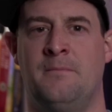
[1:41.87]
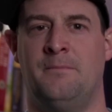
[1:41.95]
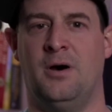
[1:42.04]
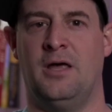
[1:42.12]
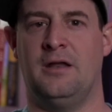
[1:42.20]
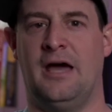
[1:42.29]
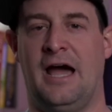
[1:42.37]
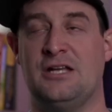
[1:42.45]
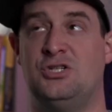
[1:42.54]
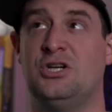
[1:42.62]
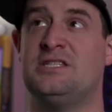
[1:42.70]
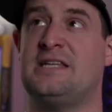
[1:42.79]
But I
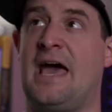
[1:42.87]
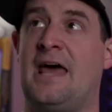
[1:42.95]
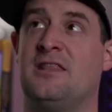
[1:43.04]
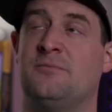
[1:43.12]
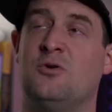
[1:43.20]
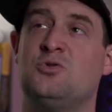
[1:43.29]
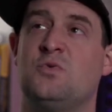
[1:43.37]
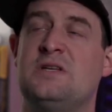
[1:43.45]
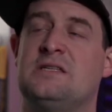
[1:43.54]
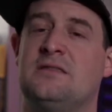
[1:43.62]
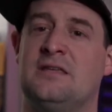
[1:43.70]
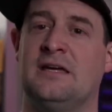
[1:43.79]
just added, the most
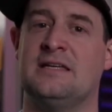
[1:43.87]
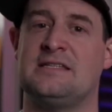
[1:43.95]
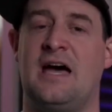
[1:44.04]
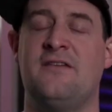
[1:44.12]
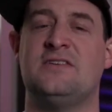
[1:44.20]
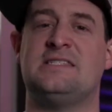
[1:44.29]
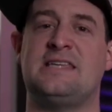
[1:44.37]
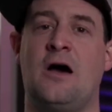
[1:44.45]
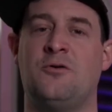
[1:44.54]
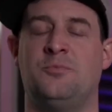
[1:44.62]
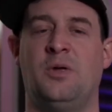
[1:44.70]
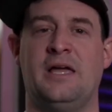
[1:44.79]
recent thing is I have a
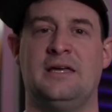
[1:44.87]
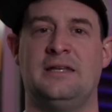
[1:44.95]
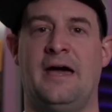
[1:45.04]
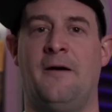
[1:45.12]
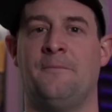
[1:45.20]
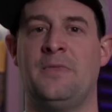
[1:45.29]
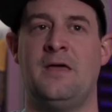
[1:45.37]
sound blanket now.